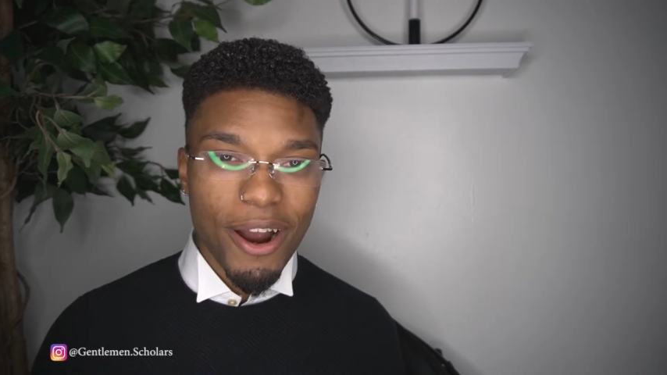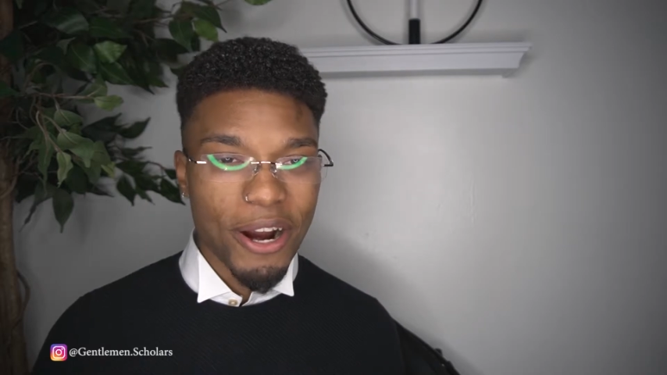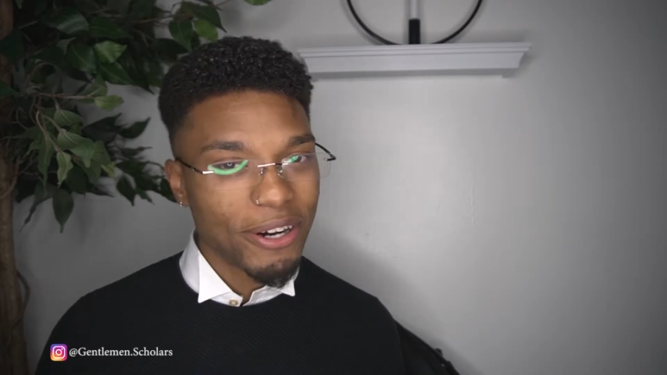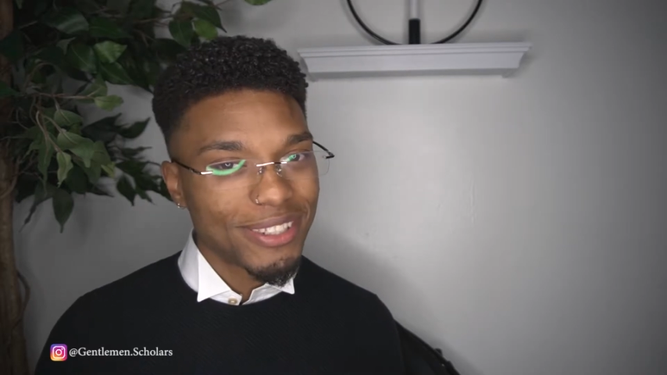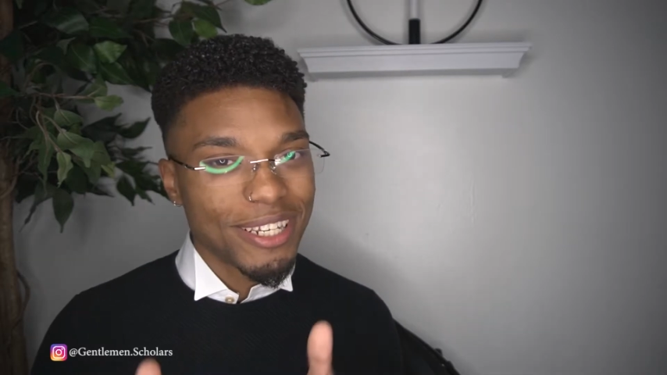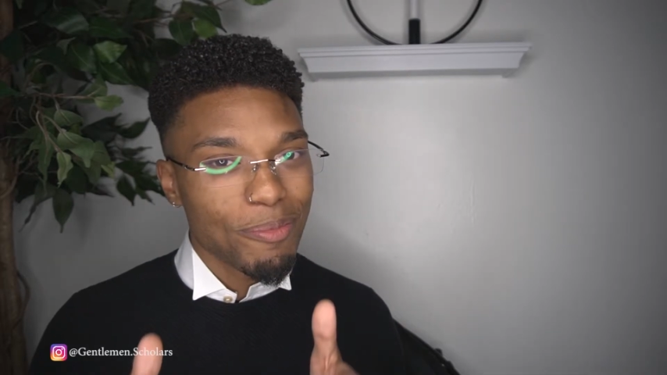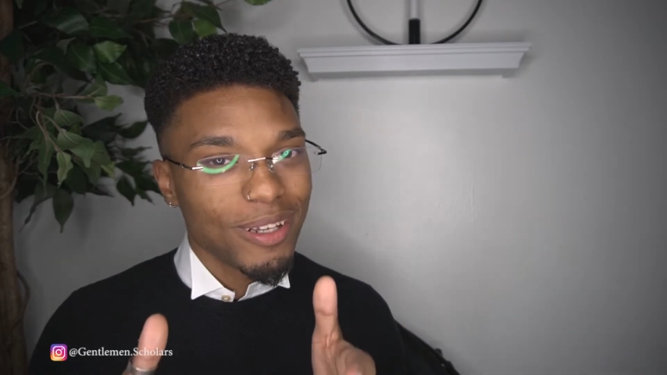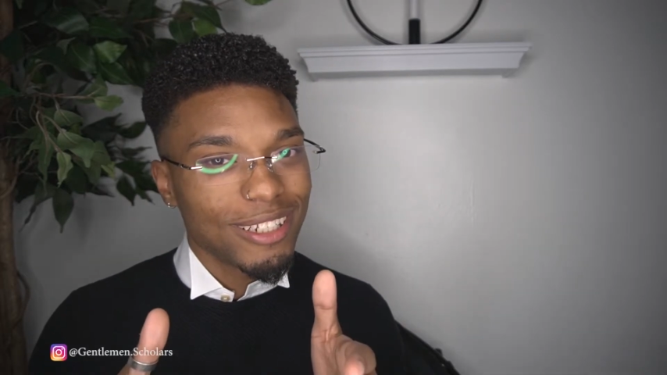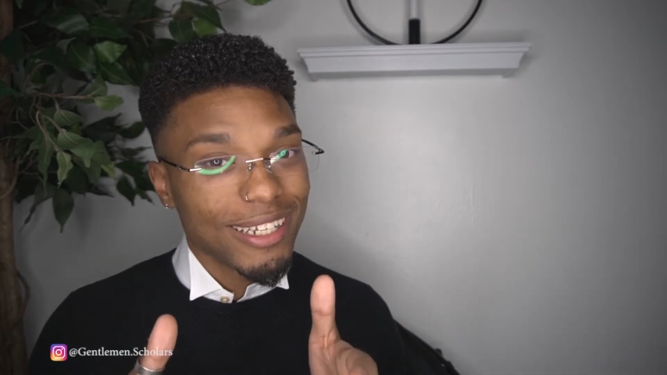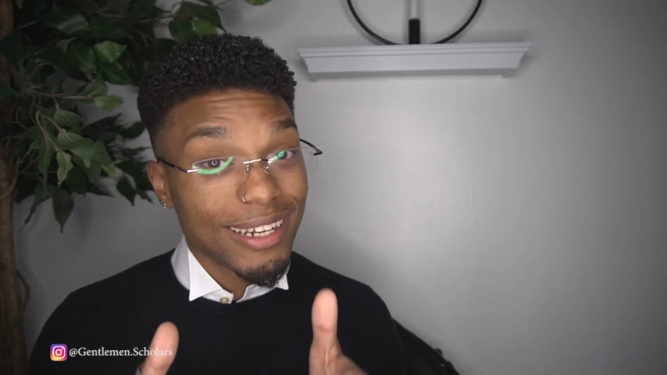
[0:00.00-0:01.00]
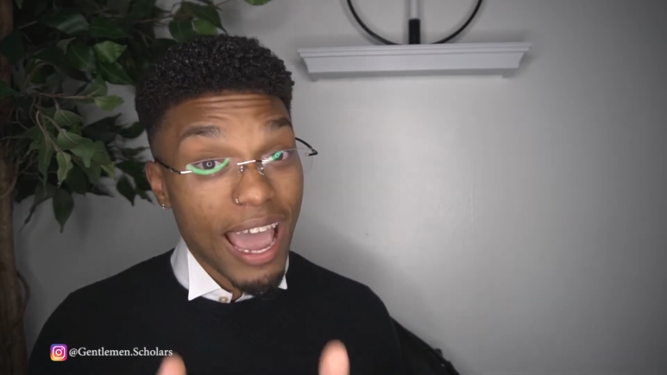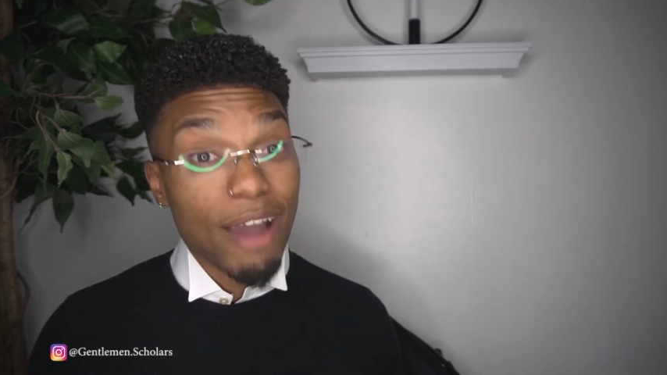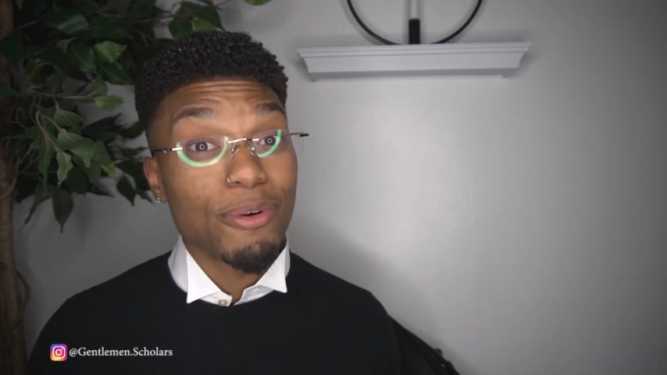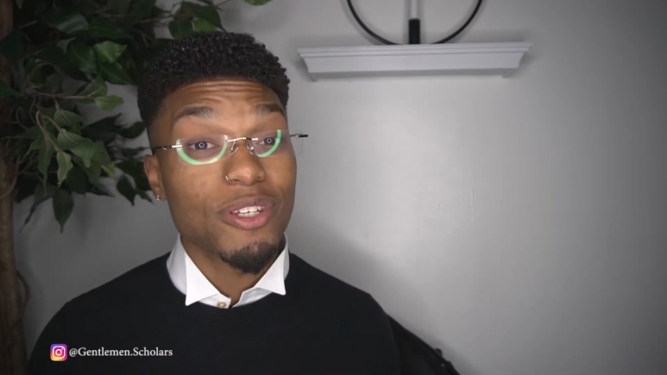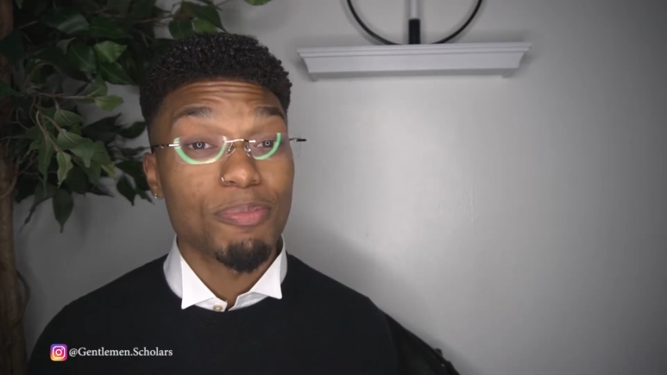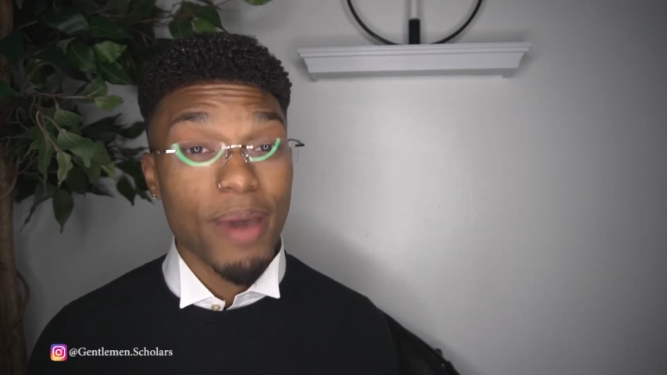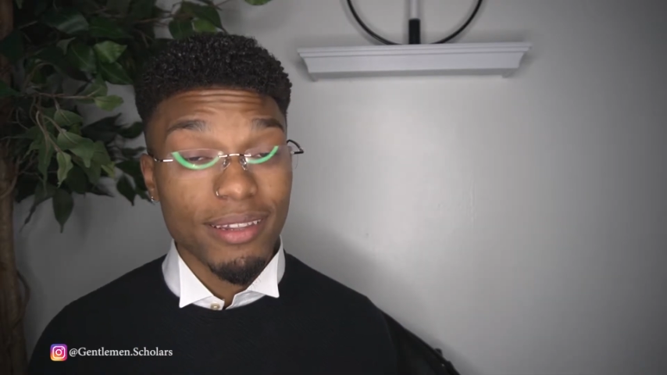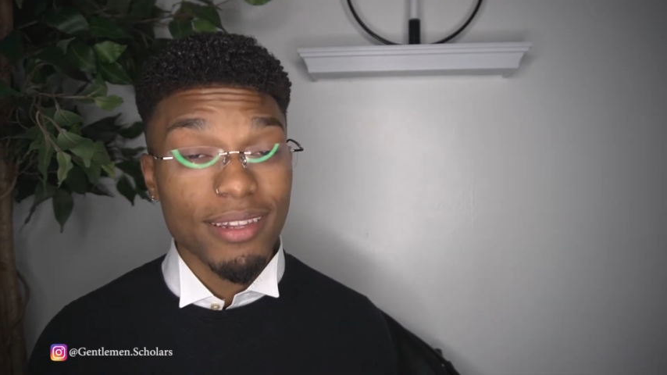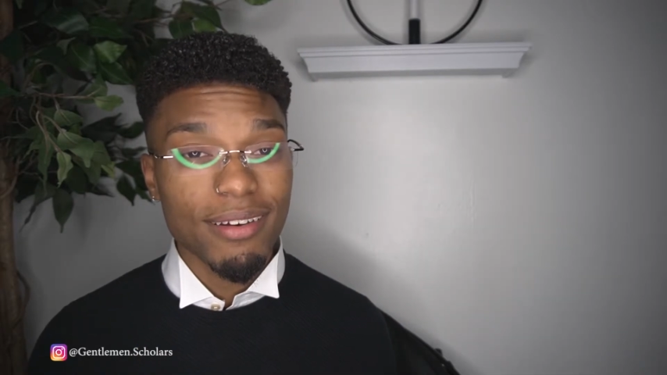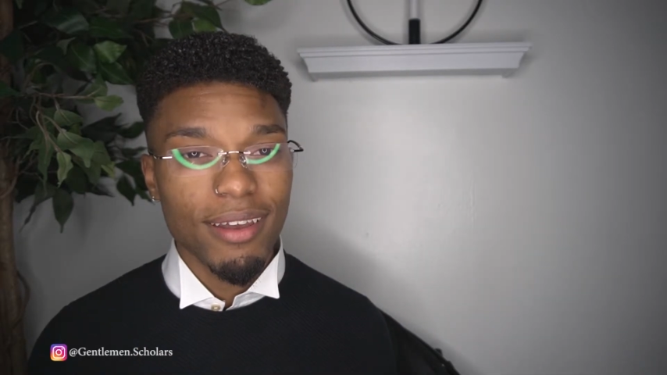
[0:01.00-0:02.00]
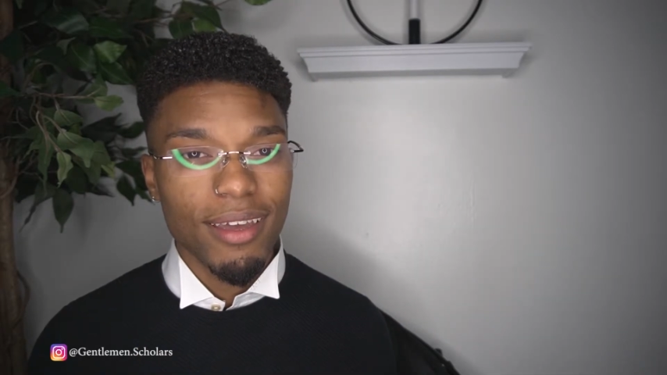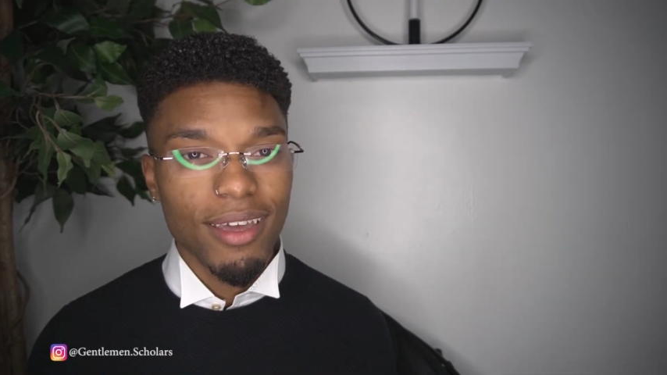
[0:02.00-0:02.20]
are typically not respected